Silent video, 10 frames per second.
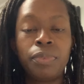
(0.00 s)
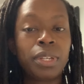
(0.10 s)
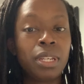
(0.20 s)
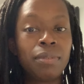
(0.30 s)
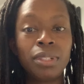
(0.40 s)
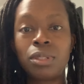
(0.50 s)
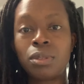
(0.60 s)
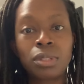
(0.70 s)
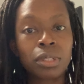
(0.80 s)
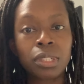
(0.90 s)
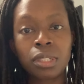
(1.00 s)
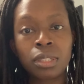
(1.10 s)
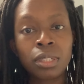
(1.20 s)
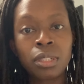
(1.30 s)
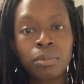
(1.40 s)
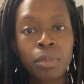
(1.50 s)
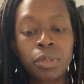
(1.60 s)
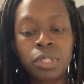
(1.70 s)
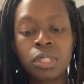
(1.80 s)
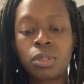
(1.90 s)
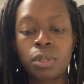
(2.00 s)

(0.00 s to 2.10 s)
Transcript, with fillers: you can even do circular motion.